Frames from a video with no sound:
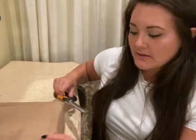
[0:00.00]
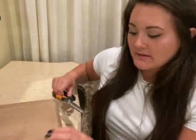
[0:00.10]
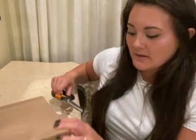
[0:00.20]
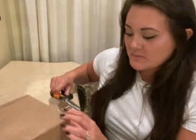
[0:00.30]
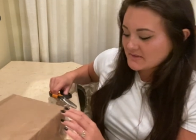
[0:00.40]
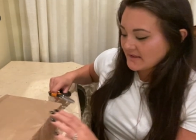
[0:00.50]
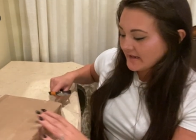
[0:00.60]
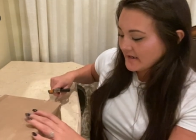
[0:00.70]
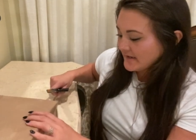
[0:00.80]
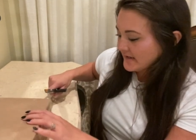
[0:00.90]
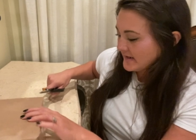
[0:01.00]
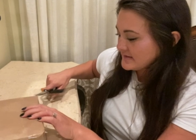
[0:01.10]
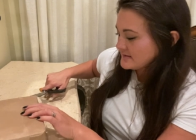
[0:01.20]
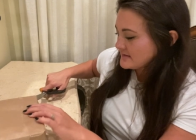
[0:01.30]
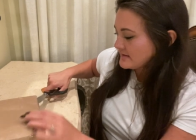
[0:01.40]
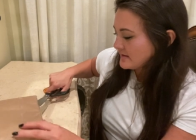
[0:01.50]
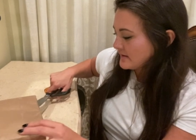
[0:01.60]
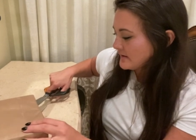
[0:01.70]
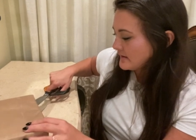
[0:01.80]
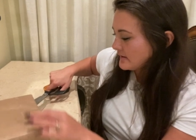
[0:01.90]
Comes in like a nice,
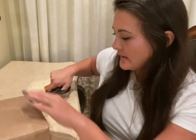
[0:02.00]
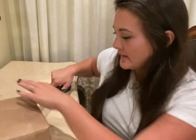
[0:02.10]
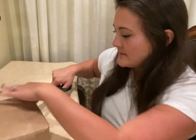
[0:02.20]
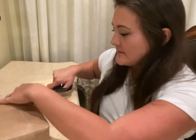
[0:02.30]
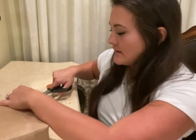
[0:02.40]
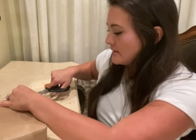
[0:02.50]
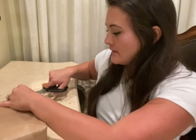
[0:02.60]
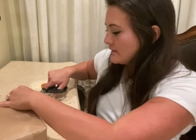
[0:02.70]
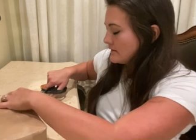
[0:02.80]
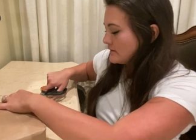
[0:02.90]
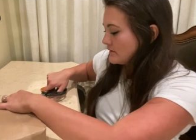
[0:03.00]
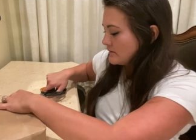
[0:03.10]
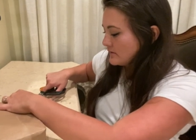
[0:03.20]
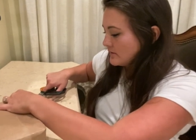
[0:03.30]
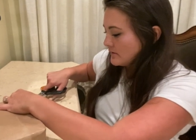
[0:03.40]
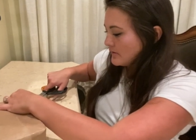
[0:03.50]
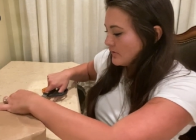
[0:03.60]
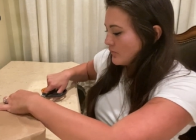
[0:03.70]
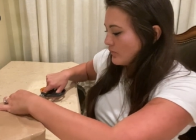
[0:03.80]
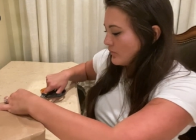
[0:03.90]
nice and
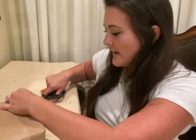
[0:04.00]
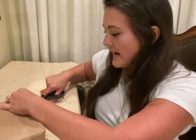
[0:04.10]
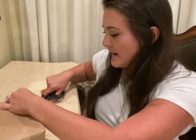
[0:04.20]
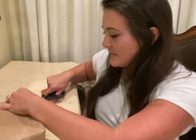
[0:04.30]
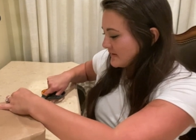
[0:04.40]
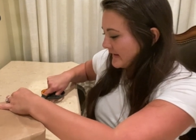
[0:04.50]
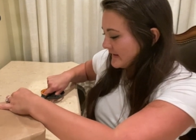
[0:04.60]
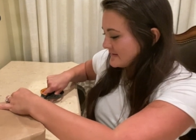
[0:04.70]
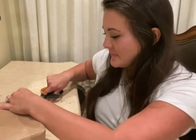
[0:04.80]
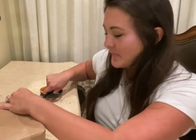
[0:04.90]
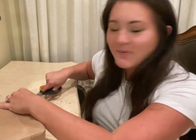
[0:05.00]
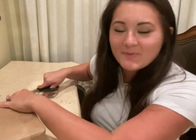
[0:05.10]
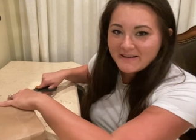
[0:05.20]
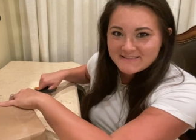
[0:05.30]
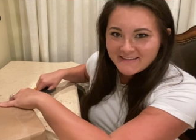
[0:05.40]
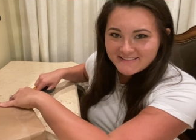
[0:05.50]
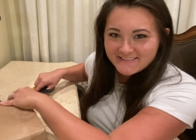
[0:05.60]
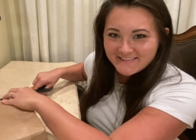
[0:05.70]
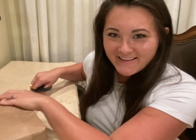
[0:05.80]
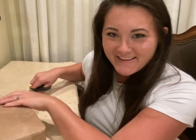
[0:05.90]
wrapped like it's a
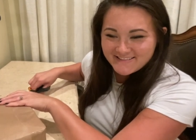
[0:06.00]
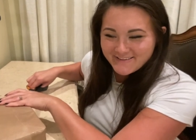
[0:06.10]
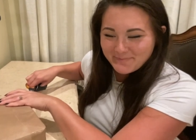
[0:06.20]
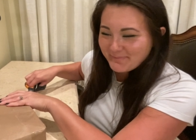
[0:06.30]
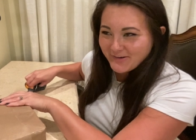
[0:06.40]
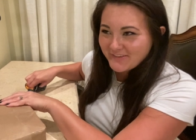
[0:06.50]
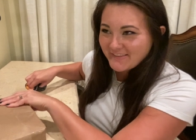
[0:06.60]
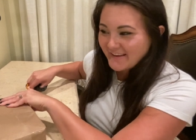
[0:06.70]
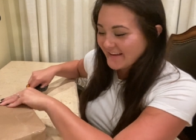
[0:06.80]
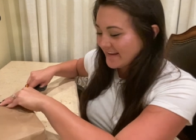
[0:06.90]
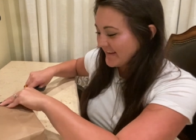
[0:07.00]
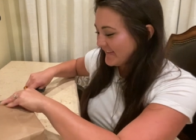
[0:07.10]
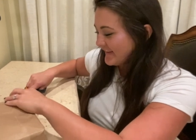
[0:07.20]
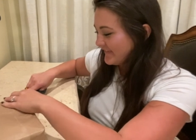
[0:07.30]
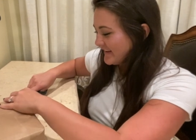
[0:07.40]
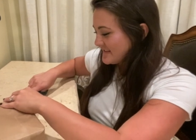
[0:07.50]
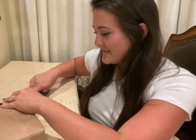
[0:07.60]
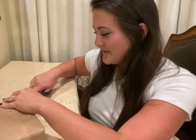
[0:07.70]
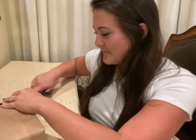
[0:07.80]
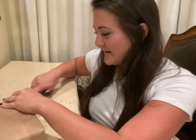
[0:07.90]
present, like it's your birthday. I love it
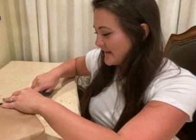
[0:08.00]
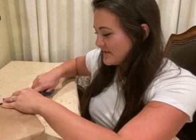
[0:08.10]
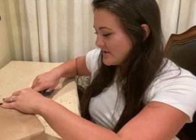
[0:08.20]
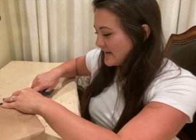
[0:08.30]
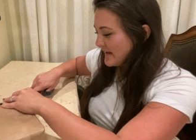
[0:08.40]
so much.